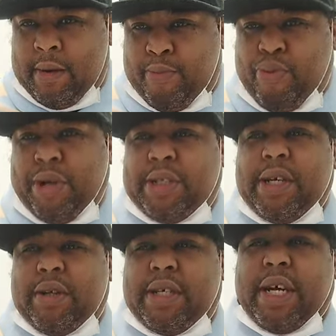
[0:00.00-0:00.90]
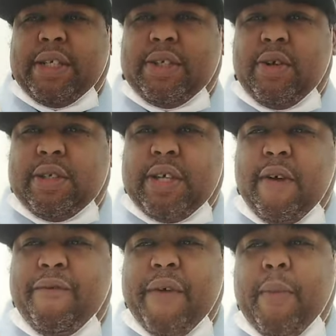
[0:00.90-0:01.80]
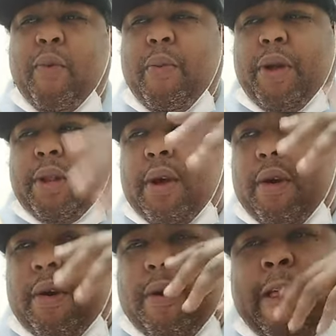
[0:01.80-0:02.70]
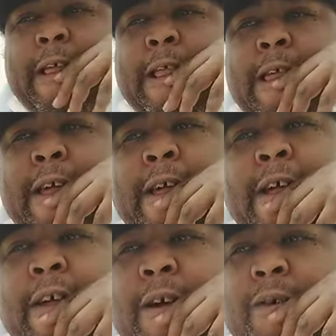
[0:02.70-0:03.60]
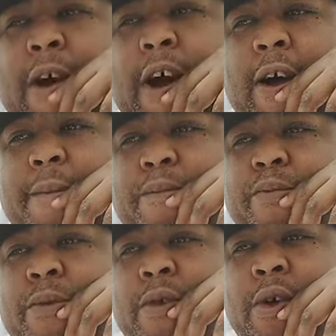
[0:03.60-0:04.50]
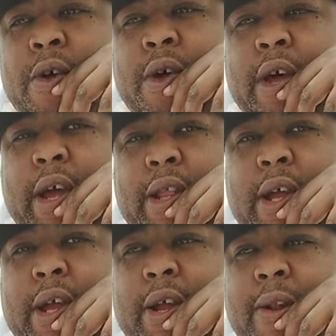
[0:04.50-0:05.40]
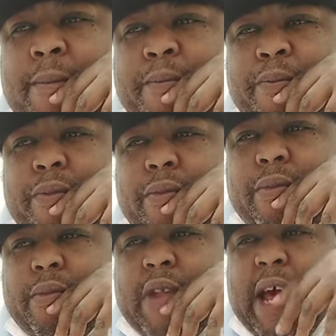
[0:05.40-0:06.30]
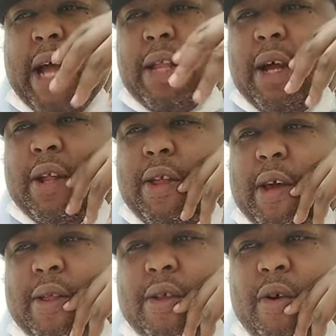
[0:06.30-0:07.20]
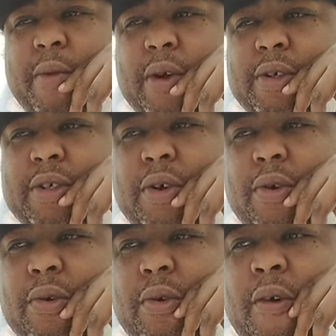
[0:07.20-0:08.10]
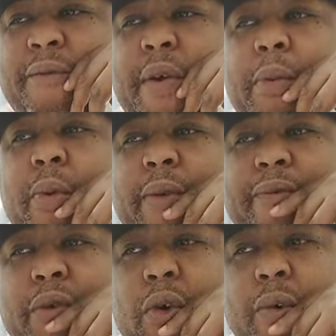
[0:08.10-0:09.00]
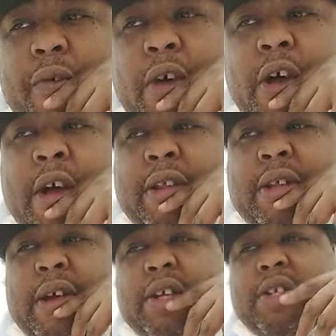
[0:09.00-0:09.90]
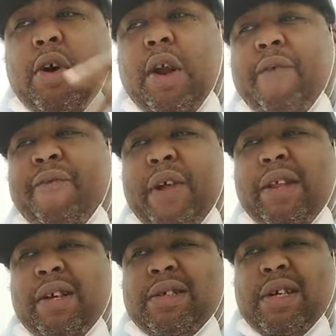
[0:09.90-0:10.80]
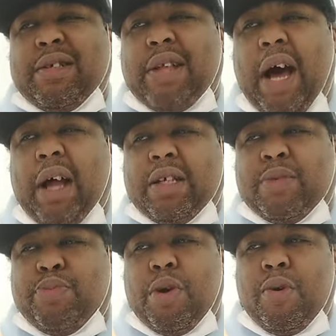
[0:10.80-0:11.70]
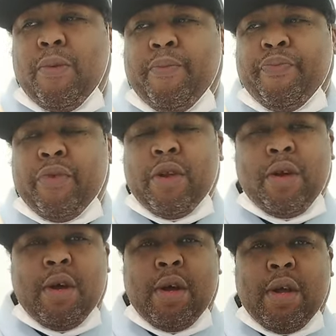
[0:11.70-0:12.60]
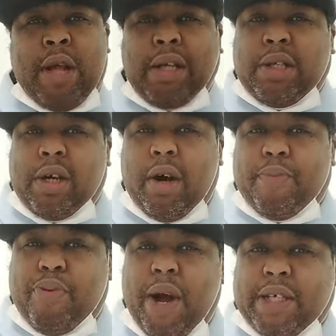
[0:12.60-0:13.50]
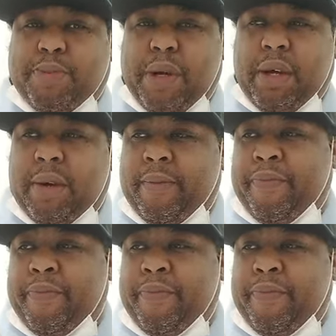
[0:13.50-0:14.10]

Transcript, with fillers: Pre-sale tickets is on sale February 3rd. Right? And then they got the other tickets is going to be on sale on February 4th. Tickets start at $56, bro. That's a good price, B.